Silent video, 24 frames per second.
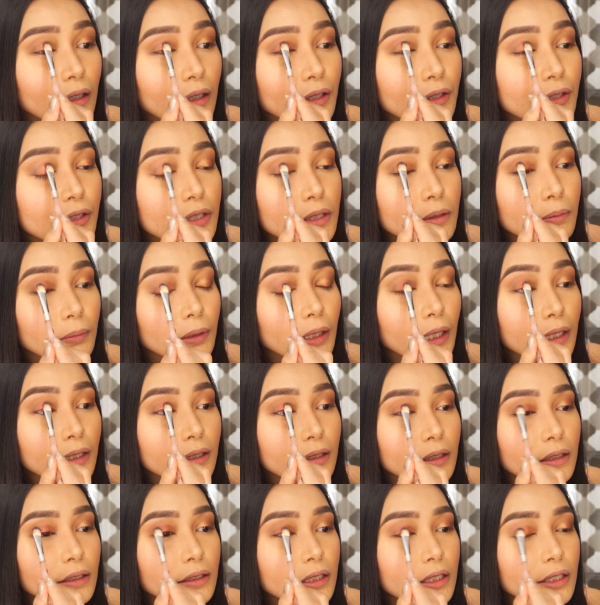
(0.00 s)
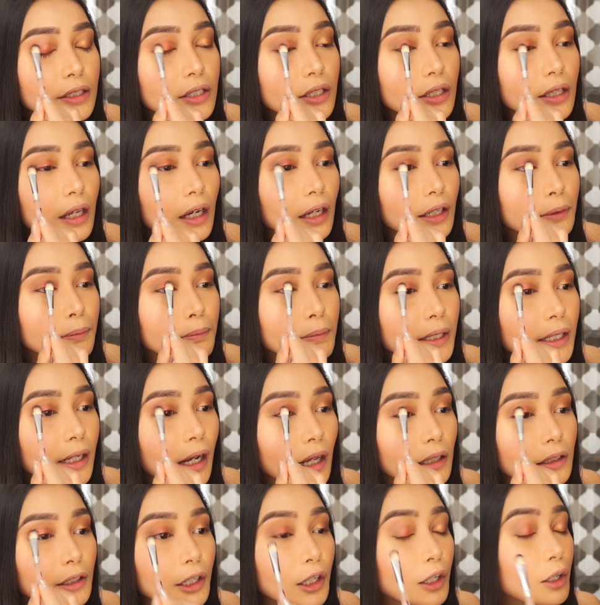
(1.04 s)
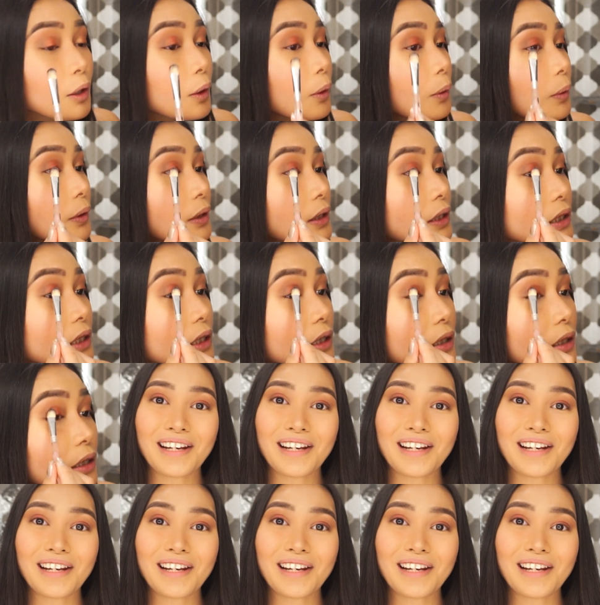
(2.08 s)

and just blend it into that metallic gold.